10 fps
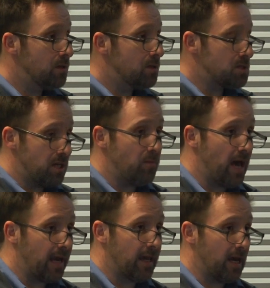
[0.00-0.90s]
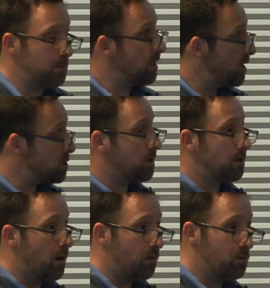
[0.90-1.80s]
cinematic adaptation
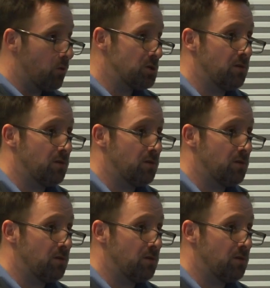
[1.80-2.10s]
of The Wizard